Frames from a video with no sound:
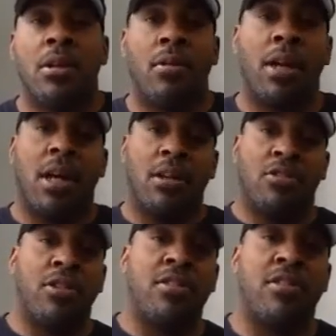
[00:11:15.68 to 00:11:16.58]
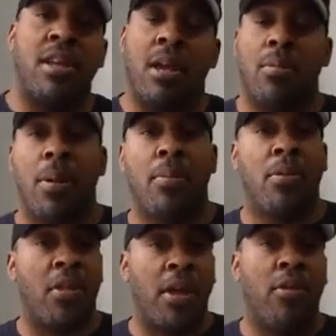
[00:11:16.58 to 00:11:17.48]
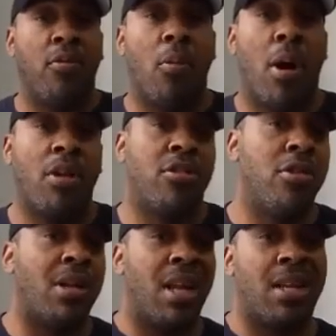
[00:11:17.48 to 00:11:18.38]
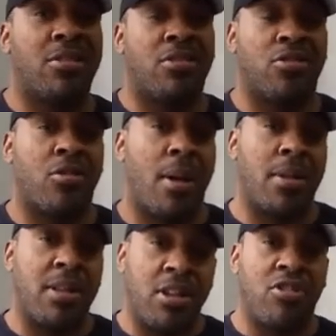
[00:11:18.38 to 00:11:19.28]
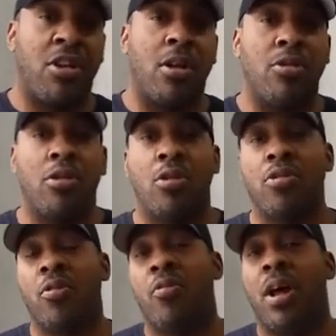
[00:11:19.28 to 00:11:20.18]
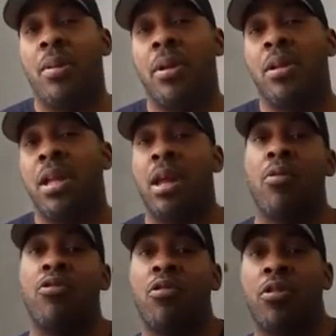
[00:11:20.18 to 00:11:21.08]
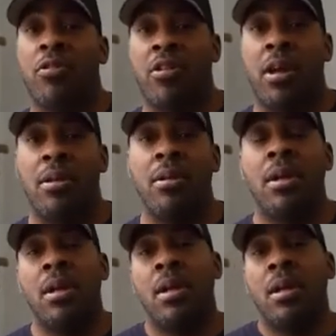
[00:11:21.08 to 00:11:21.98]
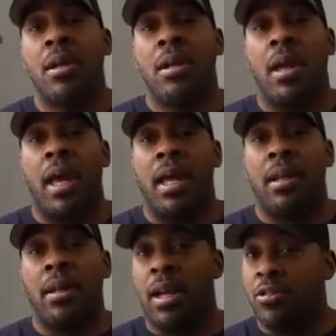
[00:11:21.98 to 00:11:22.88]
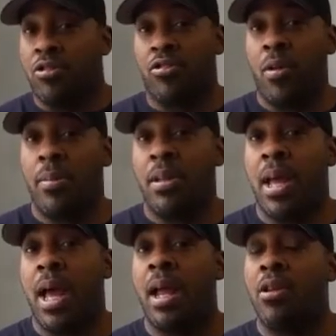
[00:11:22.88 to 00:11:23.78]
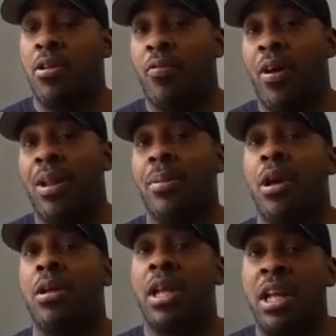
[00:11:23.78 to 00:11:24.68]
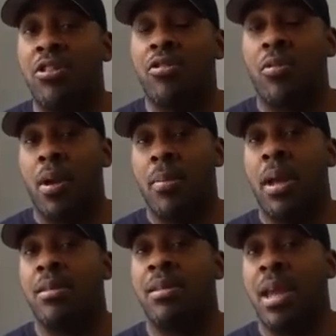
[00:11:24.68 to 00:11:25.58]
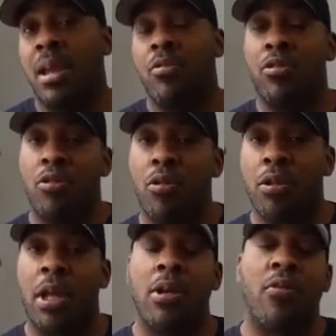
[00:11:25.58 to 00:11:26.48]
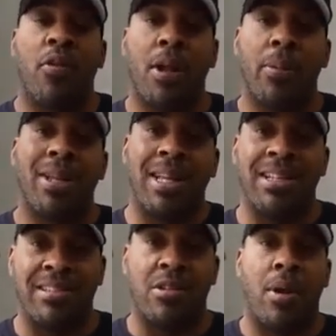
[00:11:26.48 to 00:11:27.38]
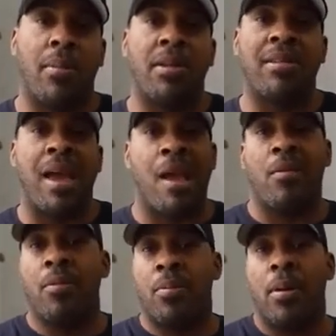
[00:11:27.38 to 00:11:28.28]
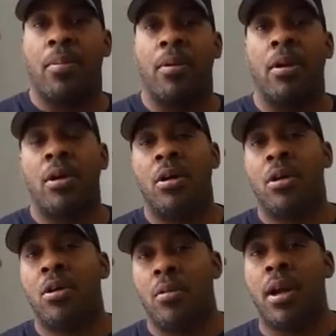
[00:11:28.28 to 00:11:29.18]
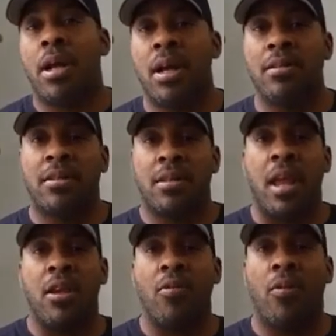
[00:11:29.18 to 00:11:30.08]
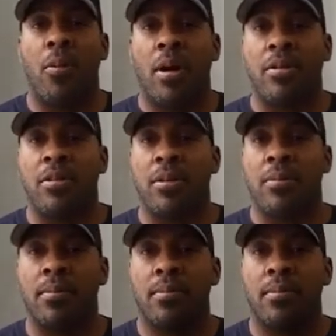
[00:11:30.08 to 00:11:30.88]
Alright guys, so this is the Angry Prepper. Thank you for watching. You can like and subscribe to this channel. You can also follow me on the Angry Truth channel and like and subscribe to that. And you can follow me on Instagram as the Angry Truth, and you can follow me on Instagram as the Angry Prepper. Alright guys, thank you for watching.